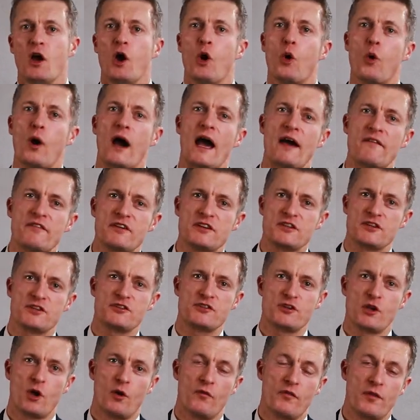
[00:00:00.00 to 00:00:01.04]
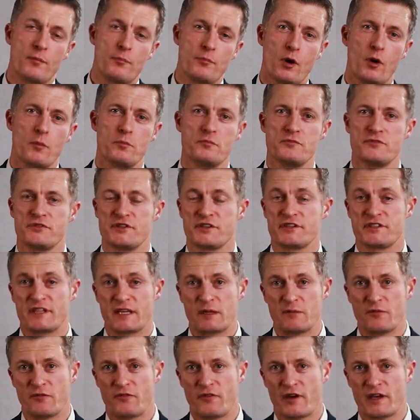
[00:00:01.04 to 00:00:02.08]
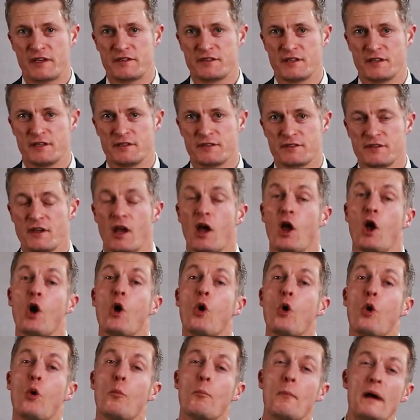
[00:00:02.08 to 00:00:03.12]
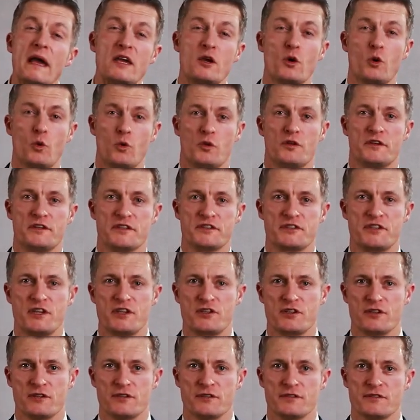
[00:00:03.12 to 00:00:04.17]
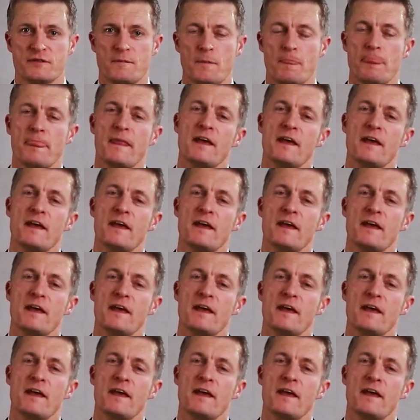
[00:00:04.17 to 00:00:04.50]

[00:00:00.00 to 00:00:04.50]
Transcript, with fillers: or having to solve the problems the team faces or make all the decisions.